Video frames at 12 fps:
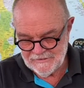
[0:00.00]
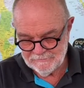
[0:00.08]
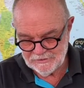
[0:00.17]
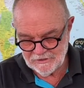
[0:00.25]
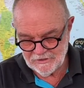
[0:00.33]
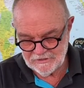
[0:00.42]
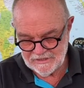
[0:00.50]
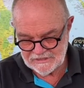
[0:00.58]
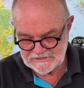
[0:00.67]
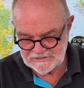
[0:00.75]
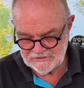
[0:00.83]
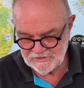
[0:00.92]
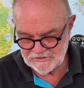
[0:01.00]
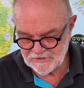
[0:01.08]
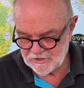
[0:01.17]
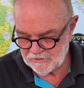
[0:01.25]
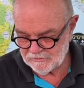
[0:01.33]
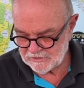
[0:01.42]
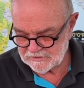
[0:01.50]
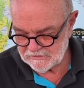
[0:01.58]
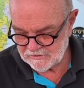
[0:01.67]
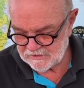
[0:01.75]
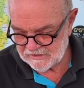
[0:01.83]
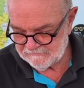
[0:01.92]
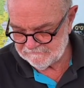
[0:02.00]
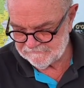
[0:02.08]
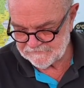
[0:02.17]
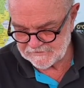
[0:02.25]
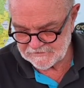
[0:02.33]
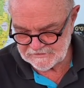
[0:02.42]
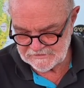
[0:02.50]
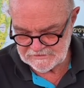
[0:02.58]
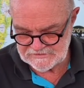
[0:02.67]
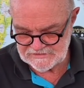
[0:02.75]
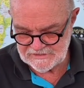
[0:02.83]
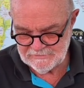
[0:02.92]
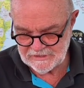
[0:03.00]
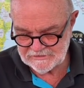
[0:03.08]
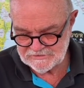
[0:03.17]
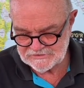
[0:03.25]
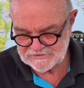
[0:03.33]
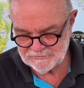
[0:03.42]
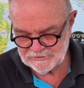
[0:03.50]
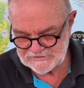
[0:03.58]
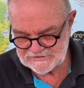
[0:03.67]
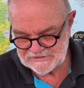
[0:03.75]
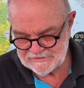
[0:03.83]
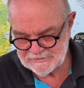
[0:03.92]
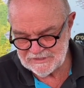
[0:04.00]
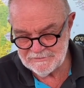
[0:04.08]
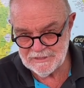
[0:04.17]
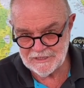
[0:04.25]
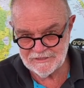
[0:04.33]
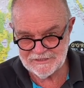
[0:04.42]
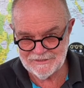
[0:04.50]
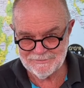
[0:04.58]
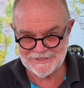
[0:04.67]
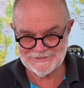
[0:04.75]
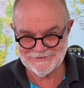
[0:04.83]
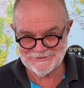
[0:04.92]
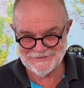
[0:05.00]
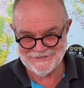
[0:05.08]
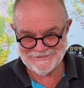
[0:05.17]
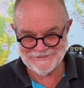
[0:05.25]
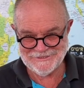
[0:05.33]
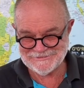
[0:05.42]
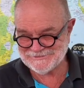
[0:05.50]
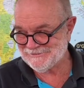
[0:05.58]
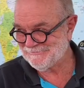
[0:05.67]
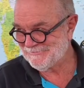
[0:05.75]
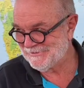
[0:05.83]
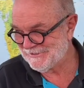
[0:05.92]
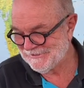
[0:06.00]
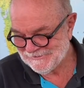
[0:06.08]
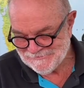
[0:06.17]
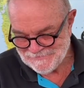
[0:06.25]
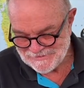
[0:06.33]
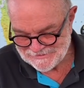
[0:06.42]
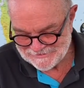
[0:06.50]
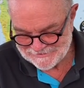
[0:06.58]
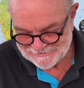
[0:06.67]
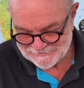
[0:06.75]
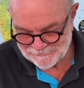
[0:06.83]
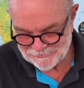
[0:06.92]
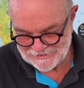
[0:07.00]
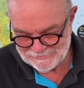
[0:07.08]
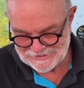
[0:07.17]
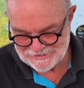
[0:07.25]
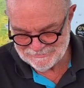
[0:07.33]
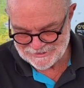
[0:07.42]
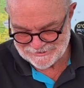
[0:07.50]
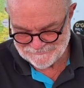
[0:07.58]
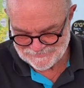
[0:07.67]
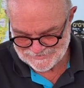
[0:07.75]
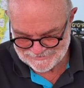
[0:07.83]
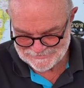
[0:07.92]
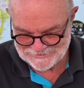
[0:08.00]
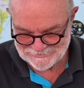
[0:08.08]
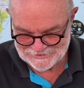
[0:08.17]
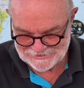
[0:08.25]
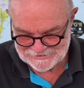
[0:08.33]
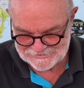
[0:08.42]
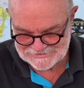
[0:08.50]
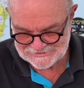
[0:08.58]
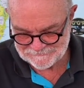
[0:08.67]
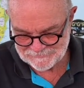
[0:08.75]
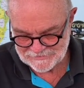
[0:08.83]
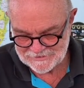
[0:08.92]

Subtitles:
But I actually don't know. I have his email address. I might send him an email and get back to you on that and ask him what happened to your boat. It'd be quite interesting.